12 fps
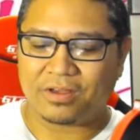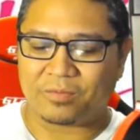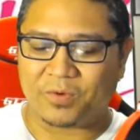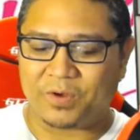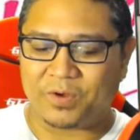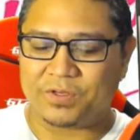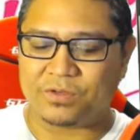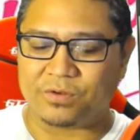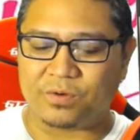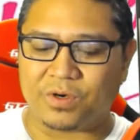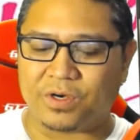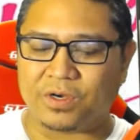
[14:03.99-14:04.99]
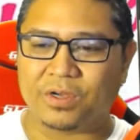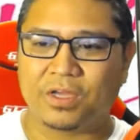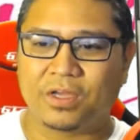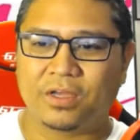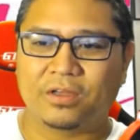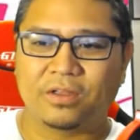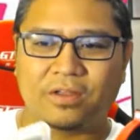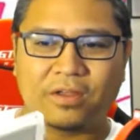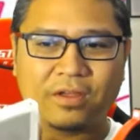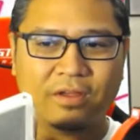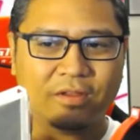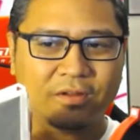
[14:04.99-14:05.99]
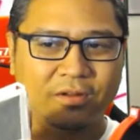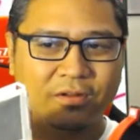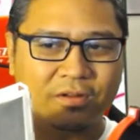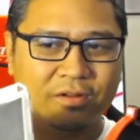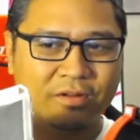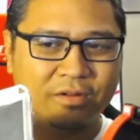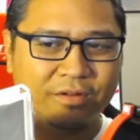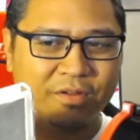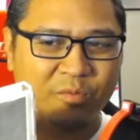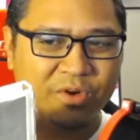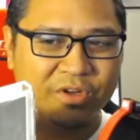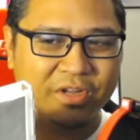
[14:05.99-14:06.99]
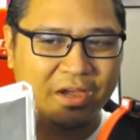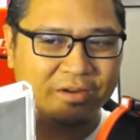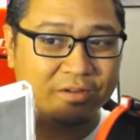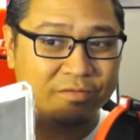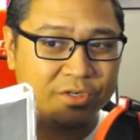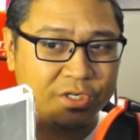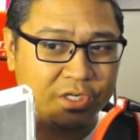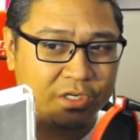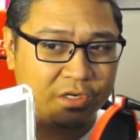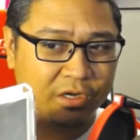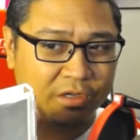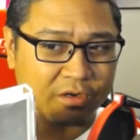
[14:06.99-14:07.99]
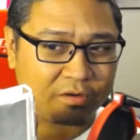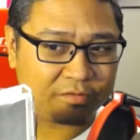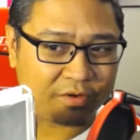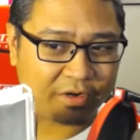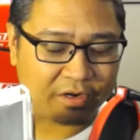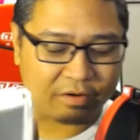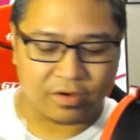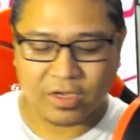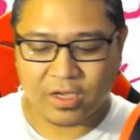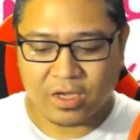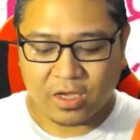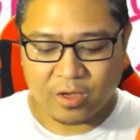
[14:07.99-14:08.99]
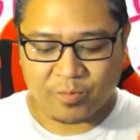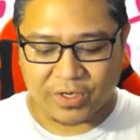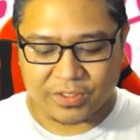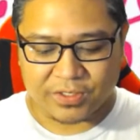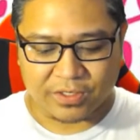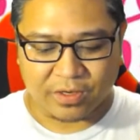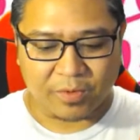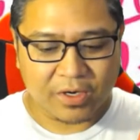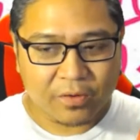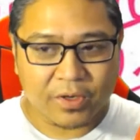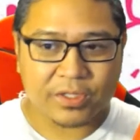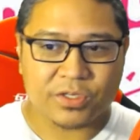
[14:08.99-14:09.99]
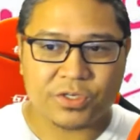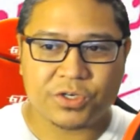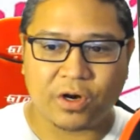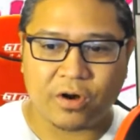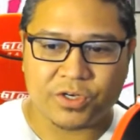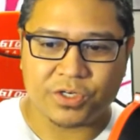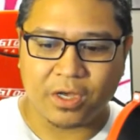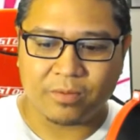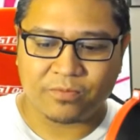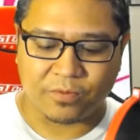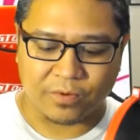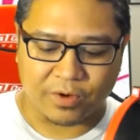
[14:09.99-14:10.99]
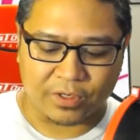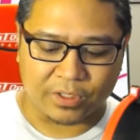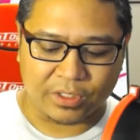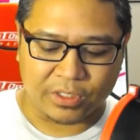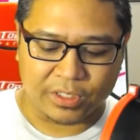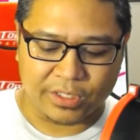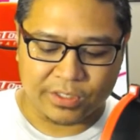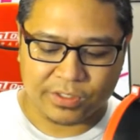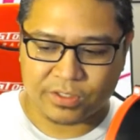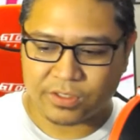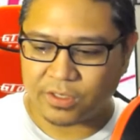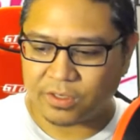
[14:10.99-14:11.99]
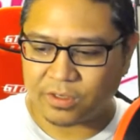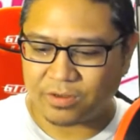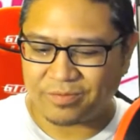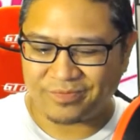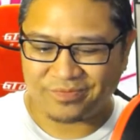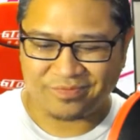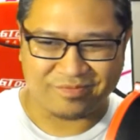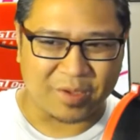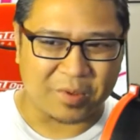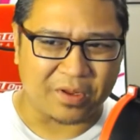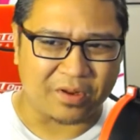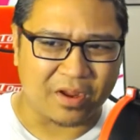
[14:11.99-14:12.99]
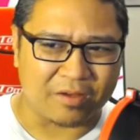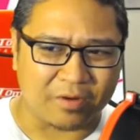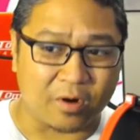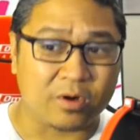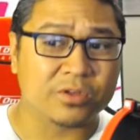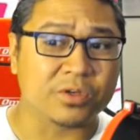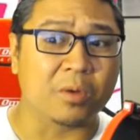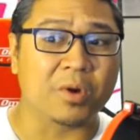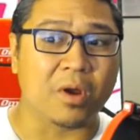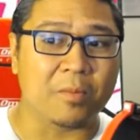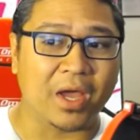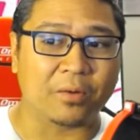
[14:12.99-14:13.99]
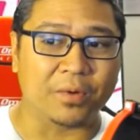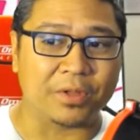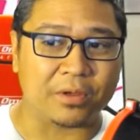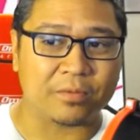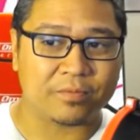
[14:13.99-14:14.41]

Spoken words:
I'm going to leave that protective sheen on there for now. But I'm gonna go get this charged up for at least maybe another half hour, so I'll be right back with you.